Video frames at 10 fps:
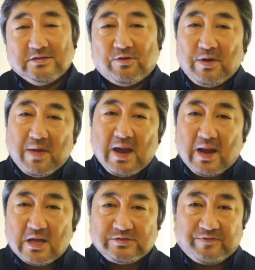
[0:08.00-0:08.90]
So in my
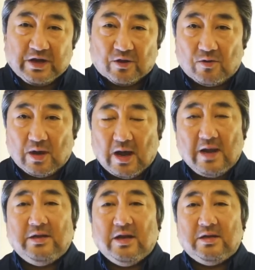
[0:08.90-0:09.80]
last video,
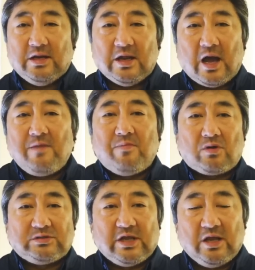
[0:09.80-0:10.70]
I did the
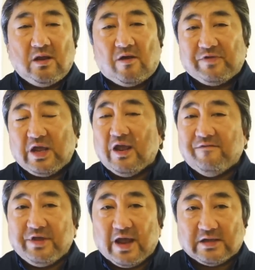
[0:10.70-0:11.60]
unboxing of the
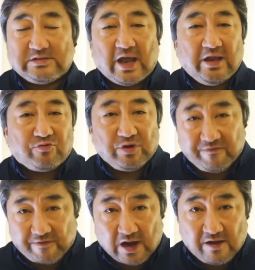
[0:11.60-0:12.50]
AVX
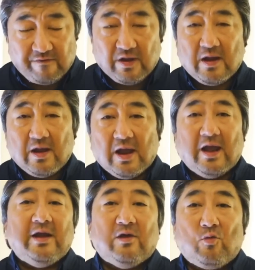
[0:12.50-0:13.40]
835
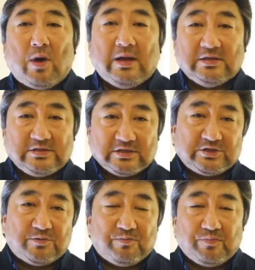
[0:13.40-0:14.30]
handheld wireless
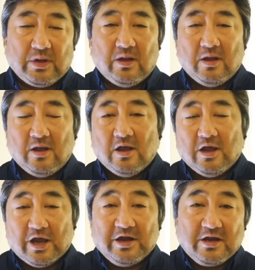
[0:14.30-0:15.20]
system.
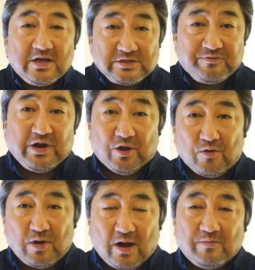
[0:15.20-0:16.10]
And in this
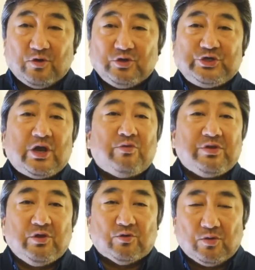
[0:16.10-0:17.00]
video, I'm going to share
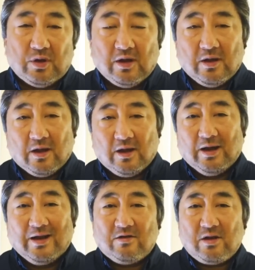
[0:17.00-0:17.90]
with you a
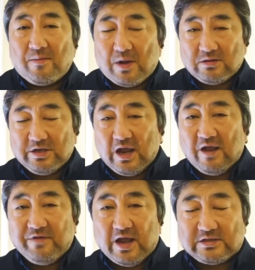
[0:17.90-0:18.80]
little about the
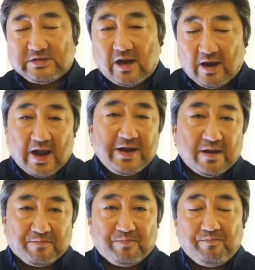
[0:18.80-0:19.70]
AVX
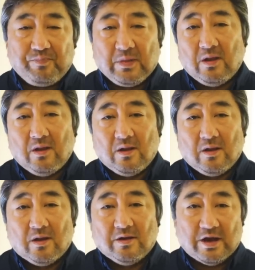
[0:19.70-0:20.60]
lineup.
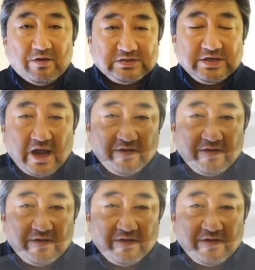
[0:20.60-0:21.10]
There is the